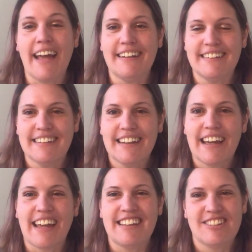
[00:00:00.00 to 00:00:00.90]
and
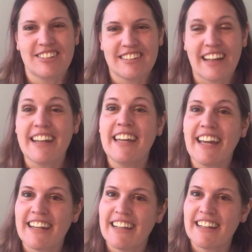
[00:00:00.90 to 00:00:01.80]
it's just
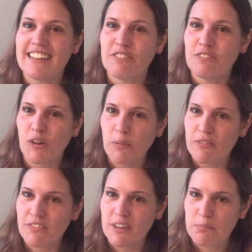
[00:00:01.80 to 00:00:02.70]
again it's a form
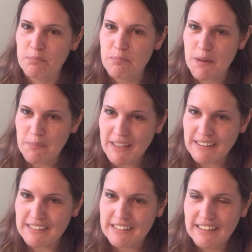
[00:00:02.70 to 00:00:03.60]
of
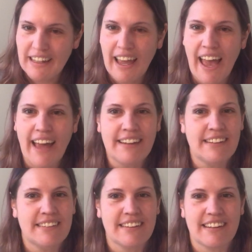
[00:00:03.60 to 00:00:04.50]
commitment
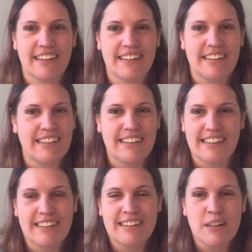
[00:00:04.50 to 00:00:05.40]
and
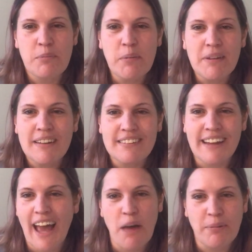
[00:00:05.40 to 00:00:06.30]
commitment
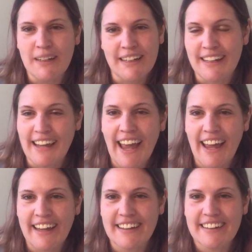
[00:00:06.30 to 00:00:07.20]
doesn't happen in a
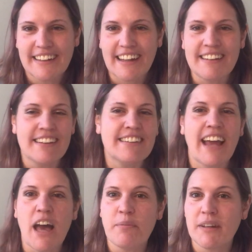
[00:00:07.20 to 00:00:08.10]
day it doesn't
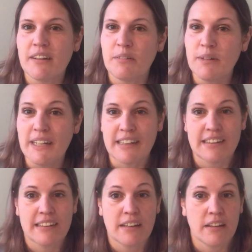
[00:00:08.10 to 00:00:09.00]
happen in a
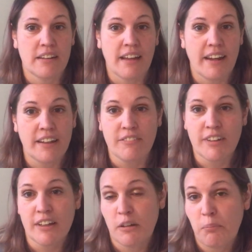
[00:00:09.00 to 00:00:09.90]
week not
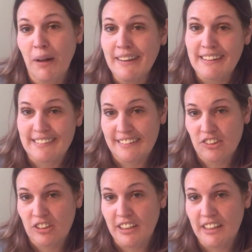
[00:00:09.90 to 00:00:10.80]
even in a month
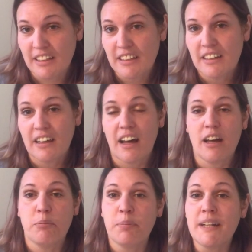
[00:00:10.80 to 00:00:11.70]
essentially
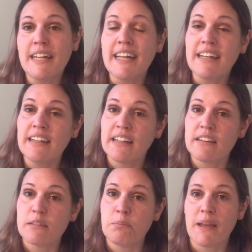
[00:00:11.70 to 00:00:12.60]
um, but again
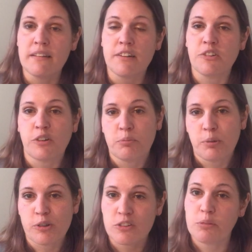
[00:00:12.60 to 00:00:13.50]
it's based on your own
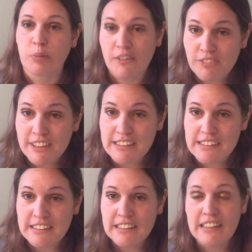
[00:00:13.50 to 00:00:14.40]
personal preference